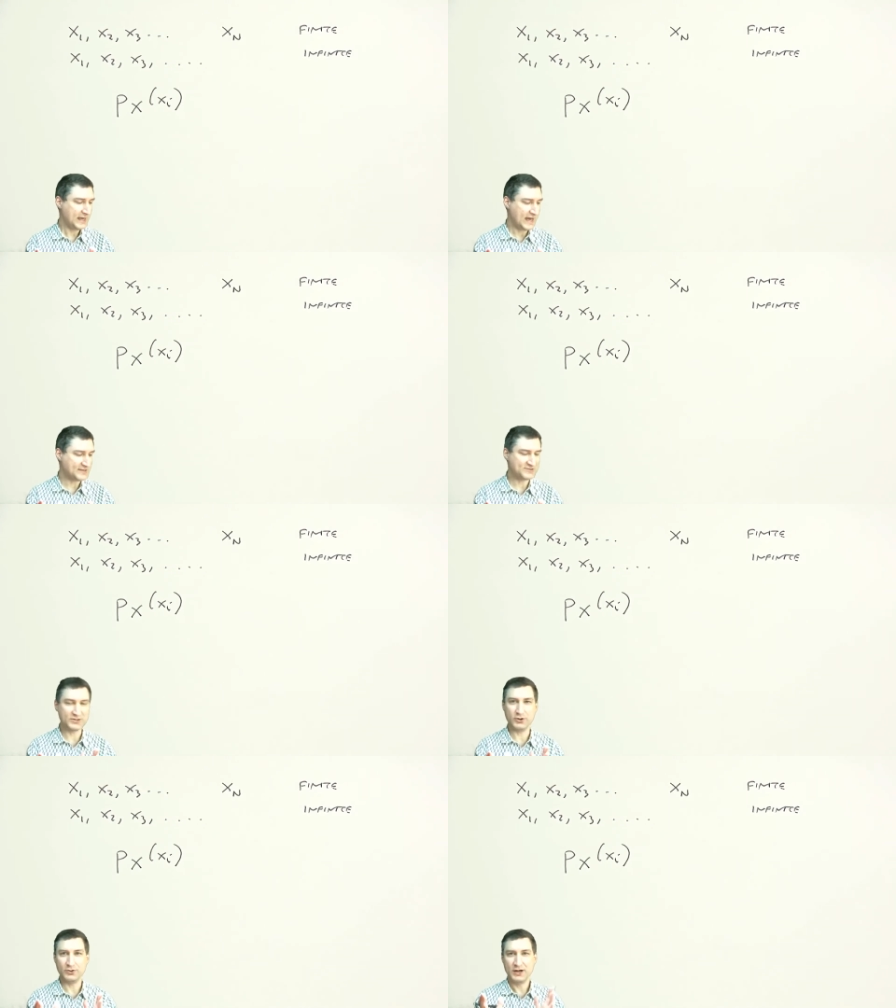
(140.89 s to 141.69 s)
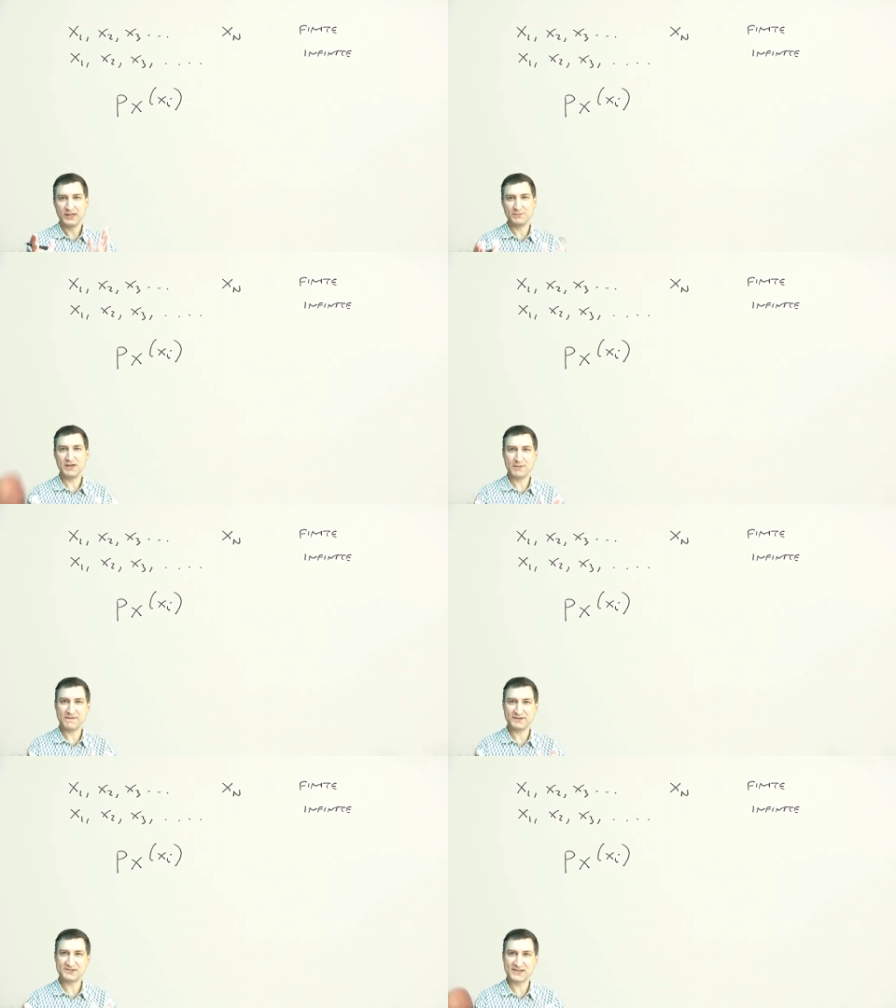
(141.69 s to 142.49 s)
And so the PMF
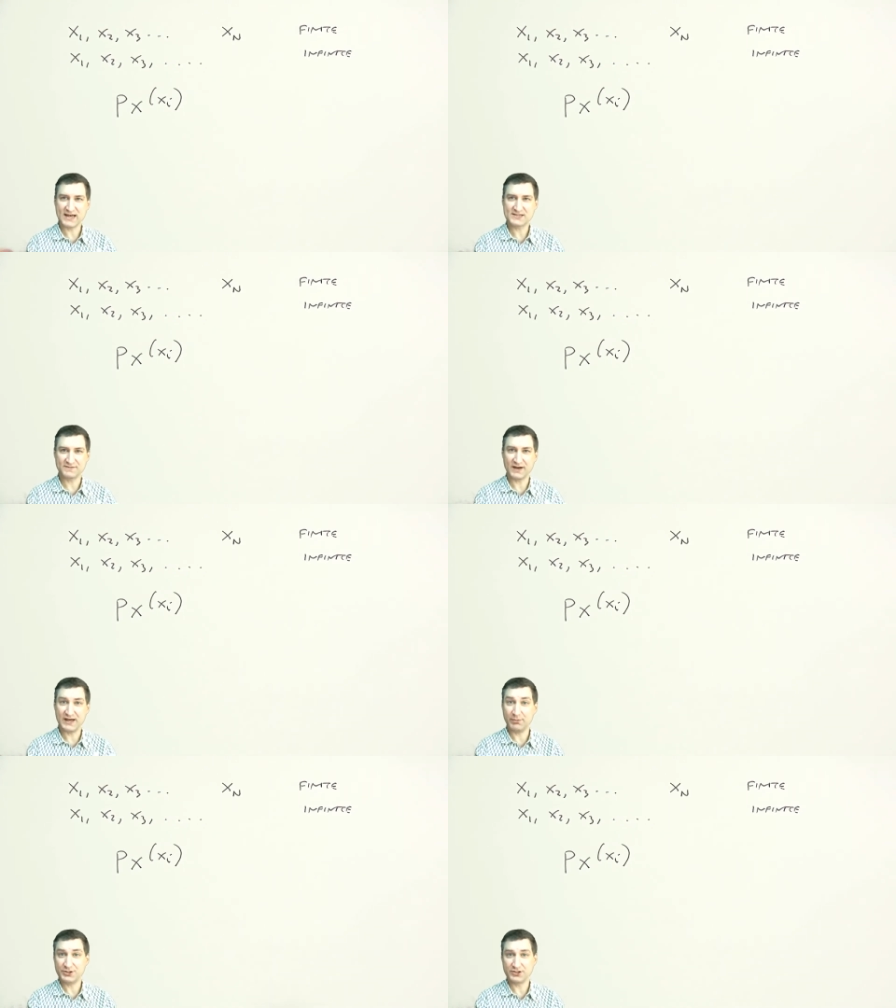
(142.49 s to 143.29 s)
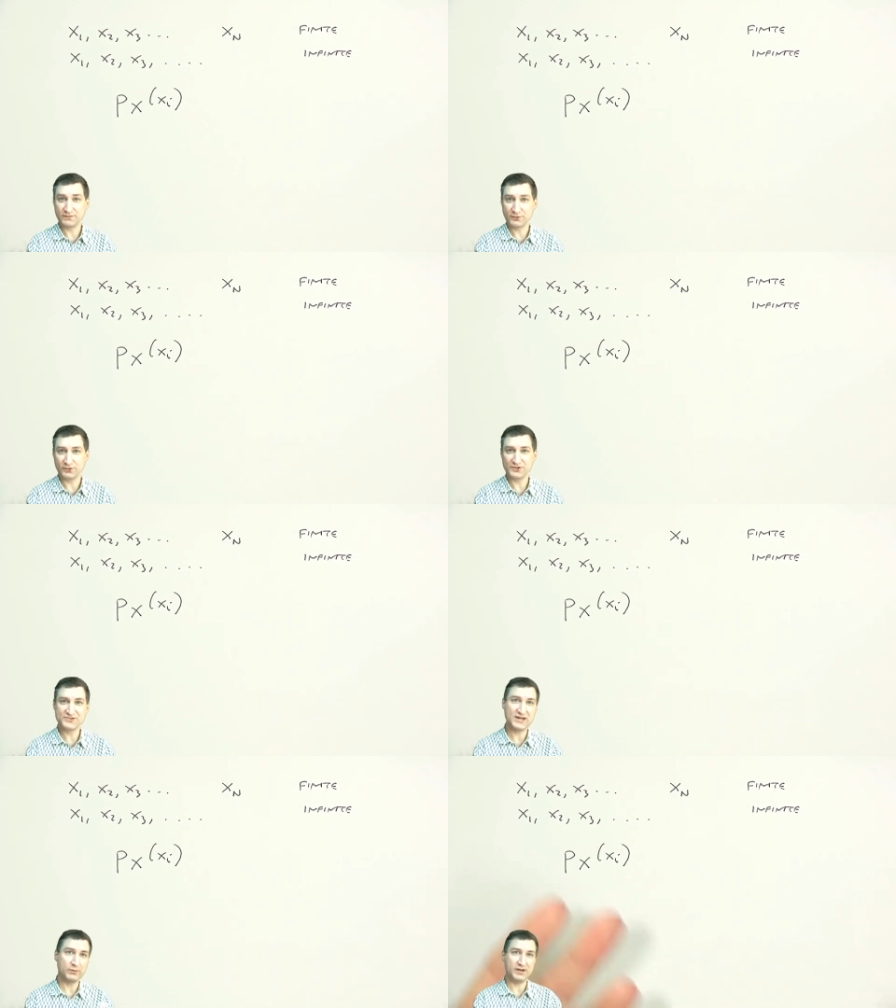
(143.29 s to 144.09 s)
has to satisfy a bunch of
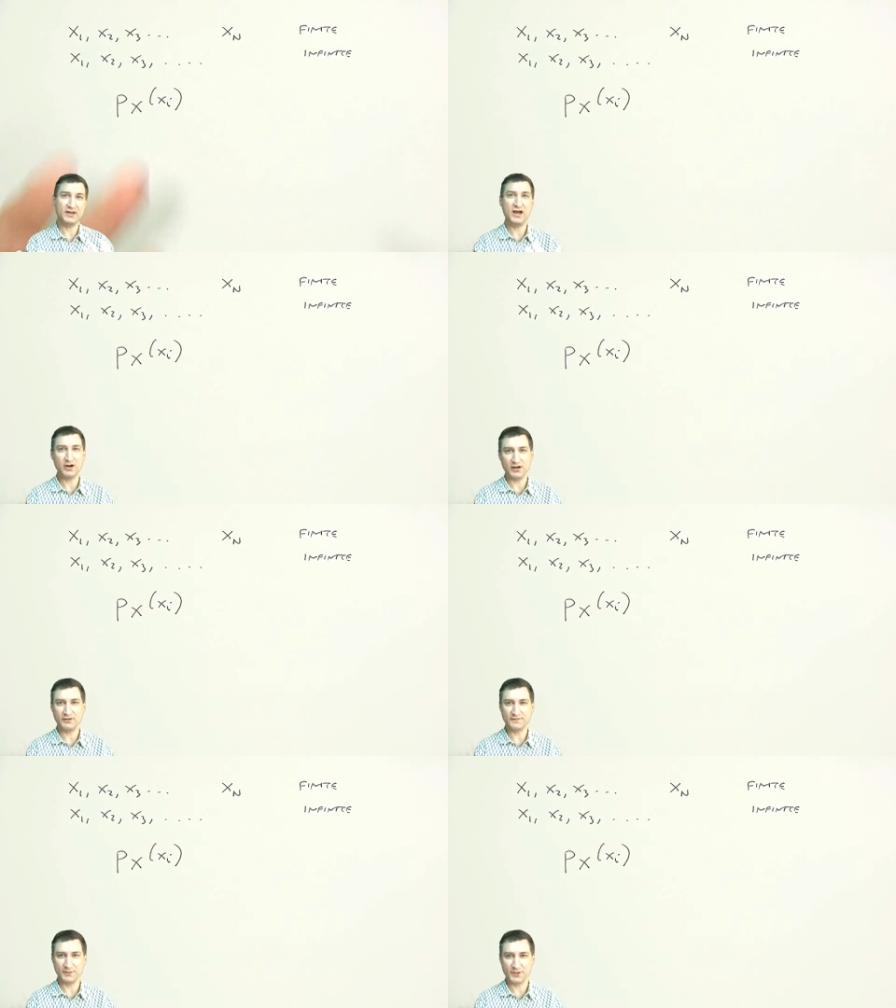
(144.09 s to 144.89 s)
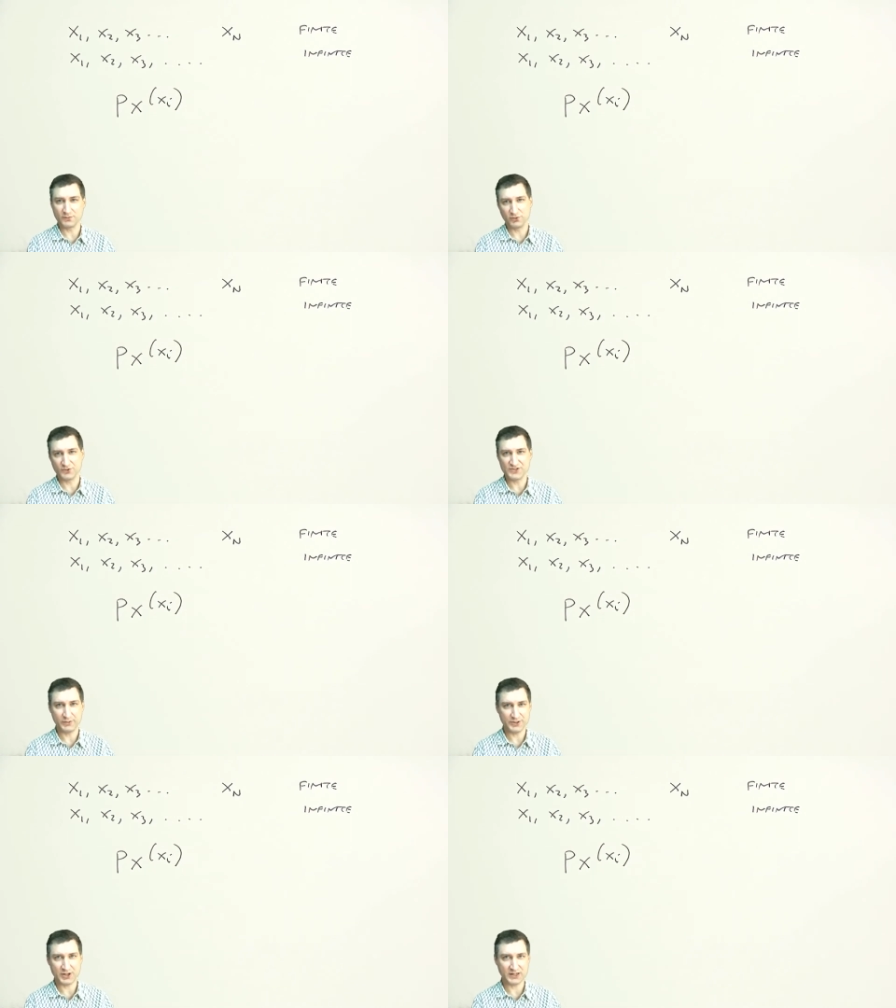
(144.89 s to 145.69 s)
rules that we inherit from the rules that
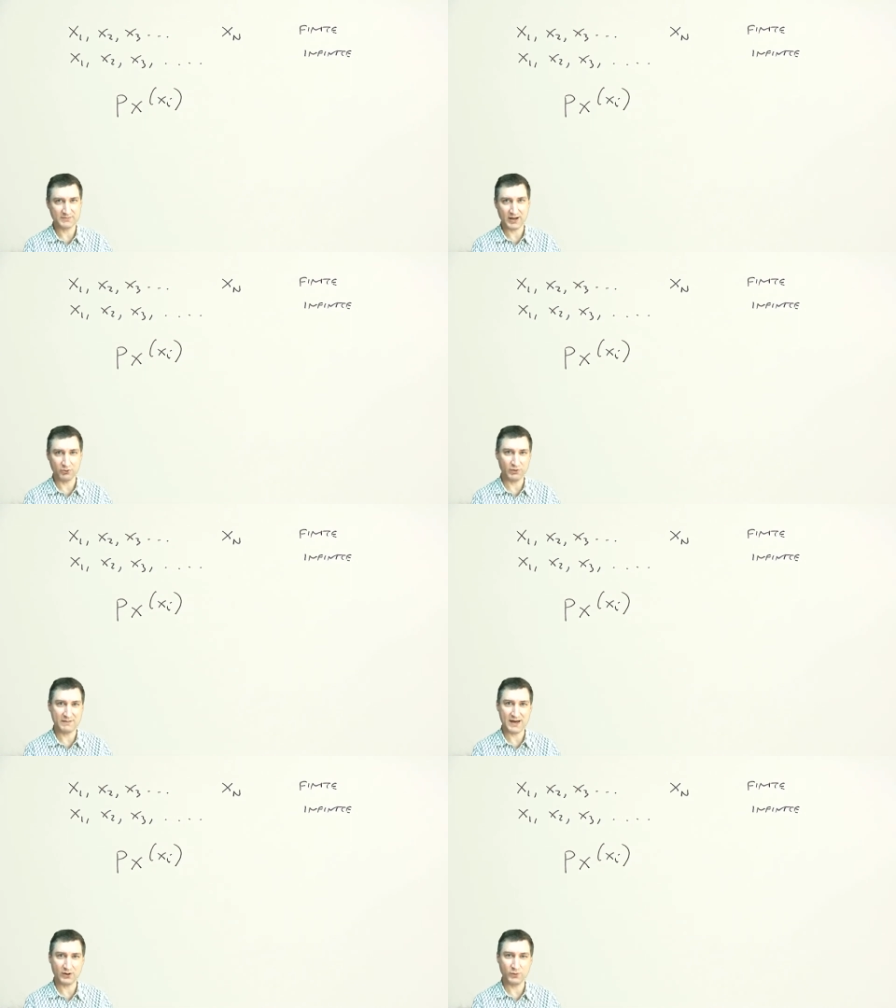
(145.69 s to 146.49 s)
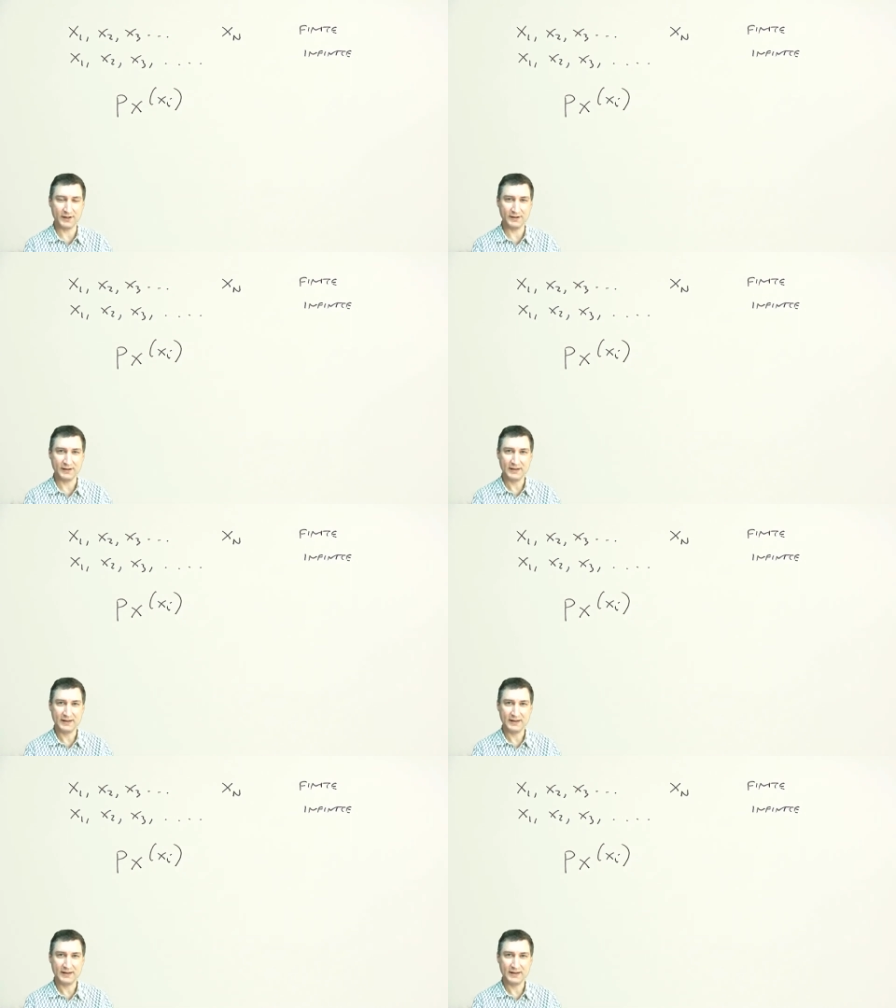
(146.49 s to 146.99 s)
we talked about way back when